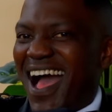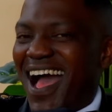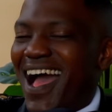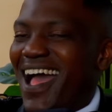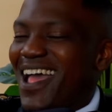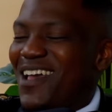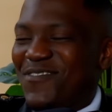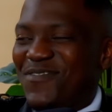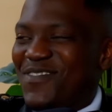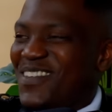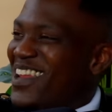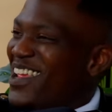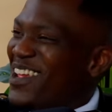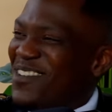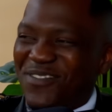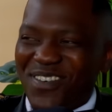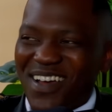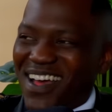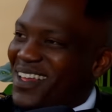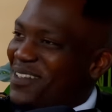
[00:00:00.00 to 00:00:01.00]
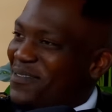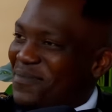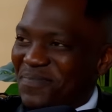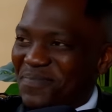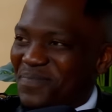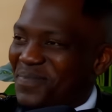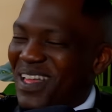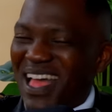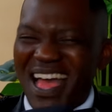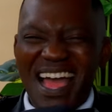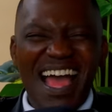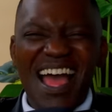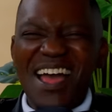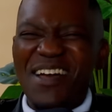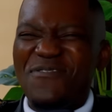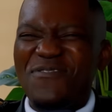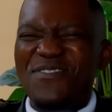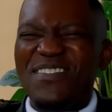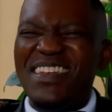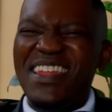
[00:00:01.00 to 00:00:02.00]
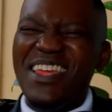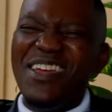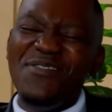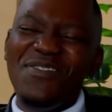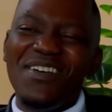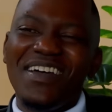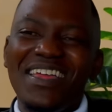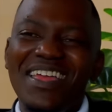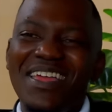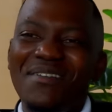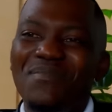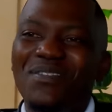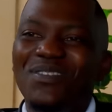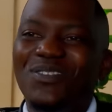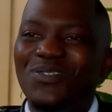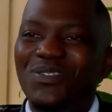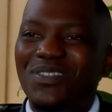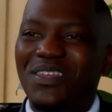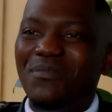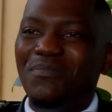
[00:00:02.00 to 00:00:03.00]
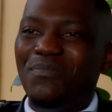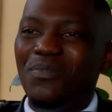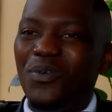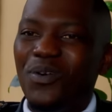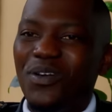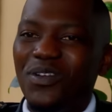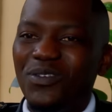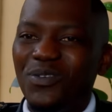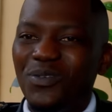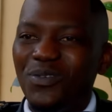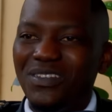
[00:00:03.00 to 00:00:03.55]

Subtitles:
I've never came into that point.